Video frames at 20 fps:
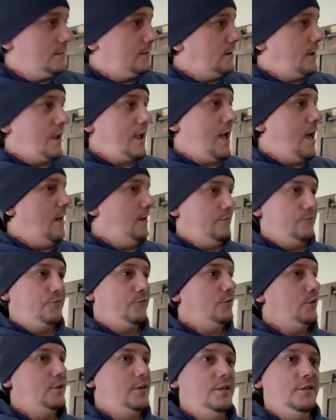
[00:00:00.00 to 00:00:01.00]
I got
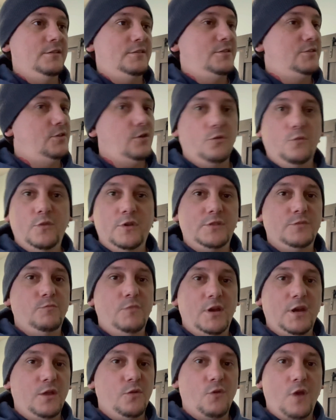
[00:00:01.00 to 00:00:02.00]
freaking so much
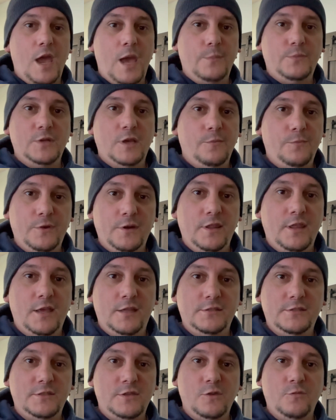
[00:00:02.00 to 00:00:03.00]
money wrapped up into
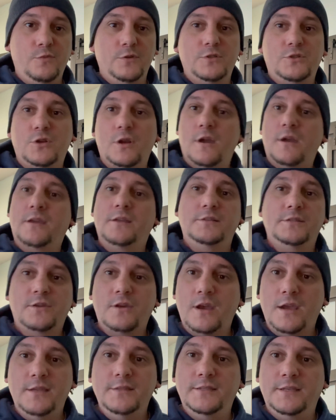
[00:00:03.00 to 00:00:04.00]
that stupid truck. It's
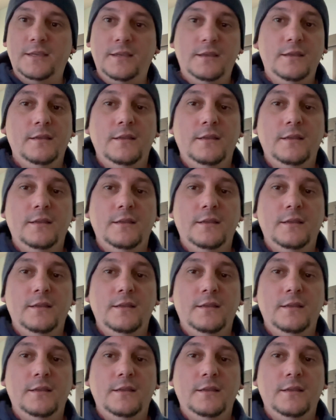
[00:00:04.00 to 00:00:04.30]
crazy.